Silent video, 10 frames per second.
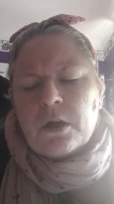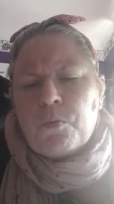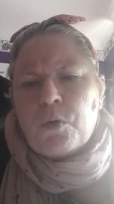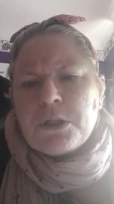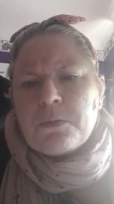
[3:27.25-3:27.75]

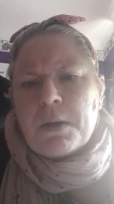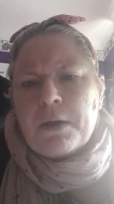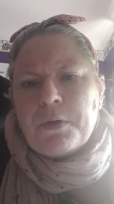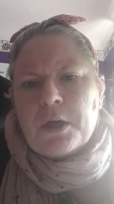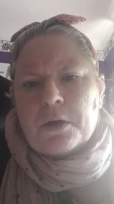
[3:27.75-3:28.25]
And what
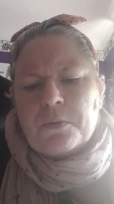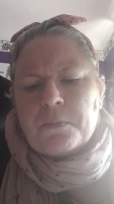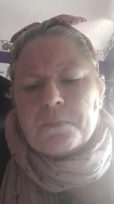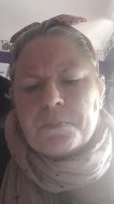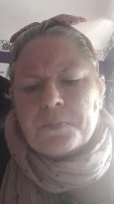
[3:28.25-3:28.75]
about you?
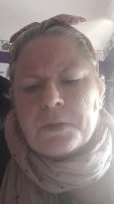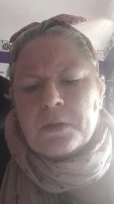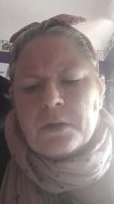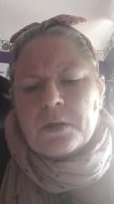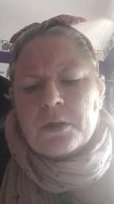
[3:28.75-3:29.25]

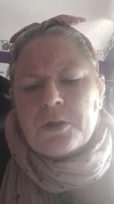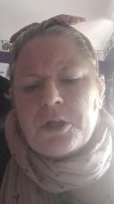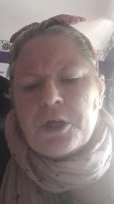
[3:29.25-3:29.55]
Do